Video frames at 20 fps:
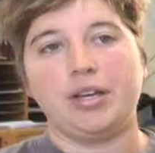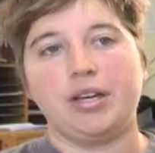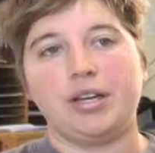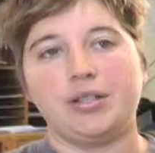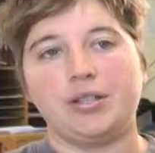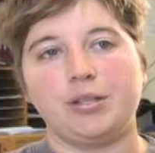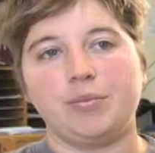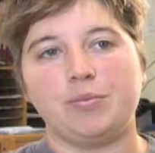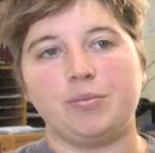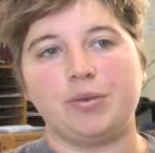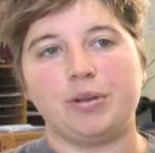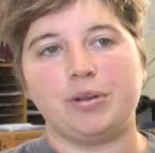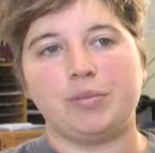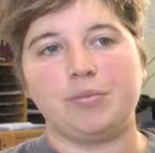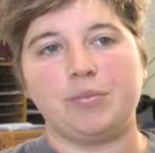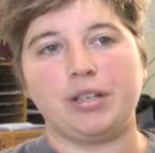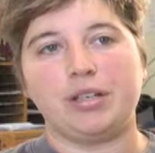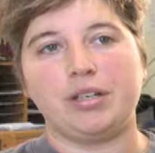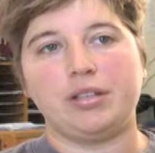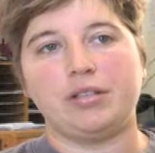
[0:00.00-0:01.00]
It's
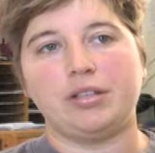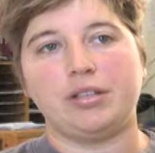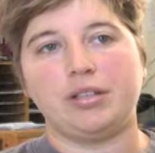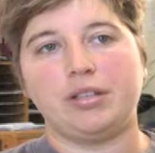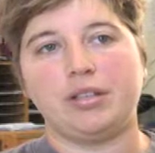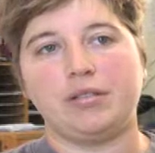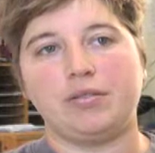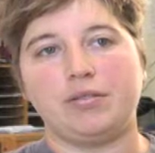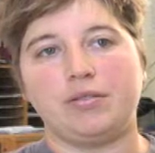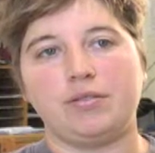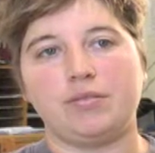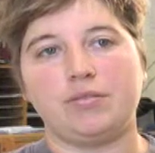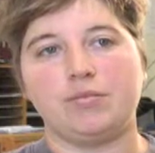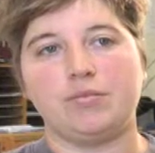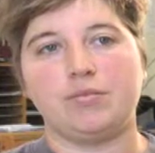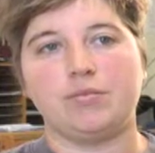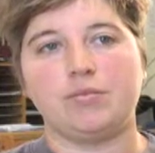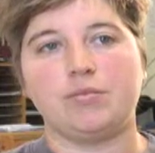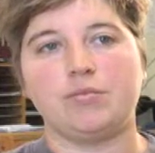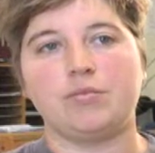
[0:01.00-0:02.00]
important because it gives
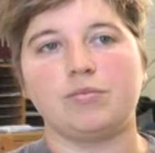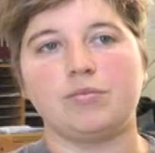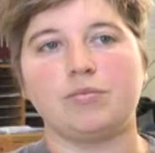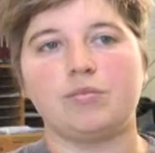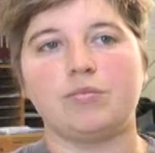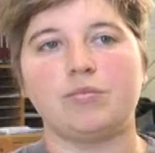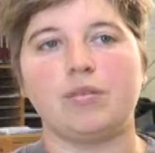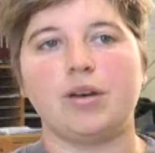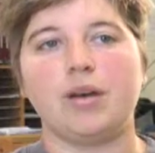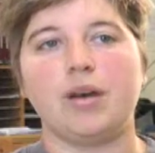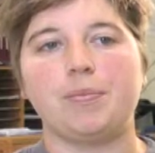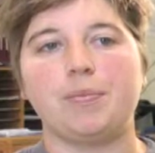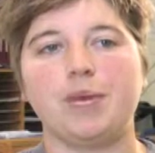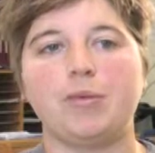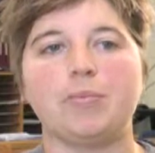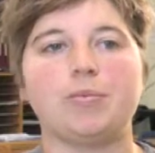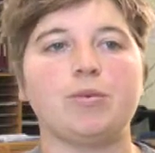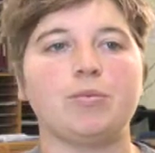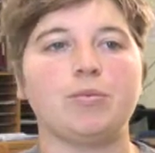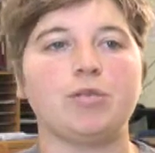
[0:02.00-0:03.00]

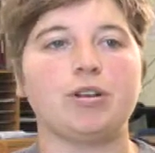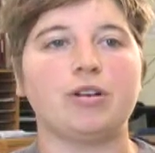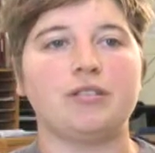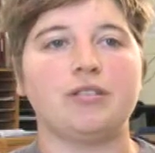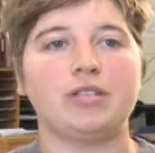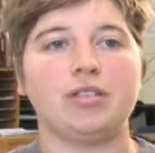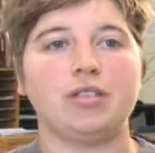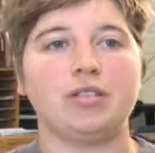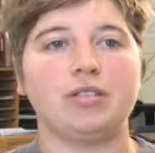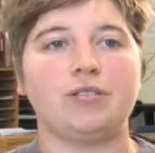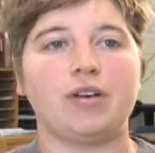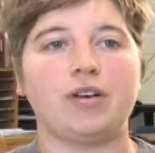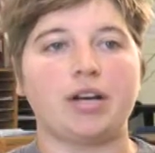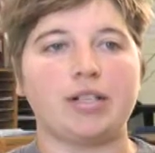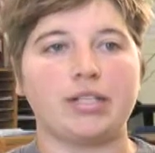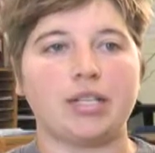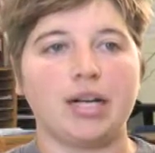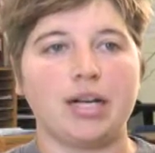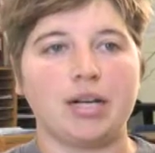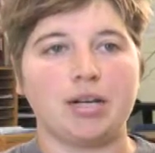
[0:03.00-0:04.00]
people more of a sense of
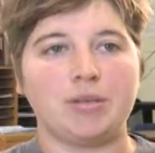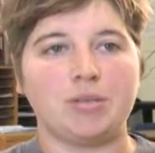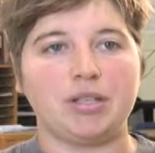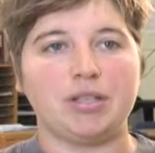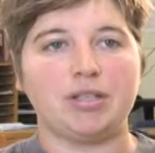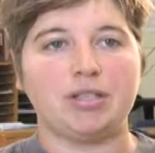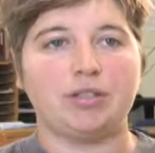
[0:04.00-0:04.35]
autonomy and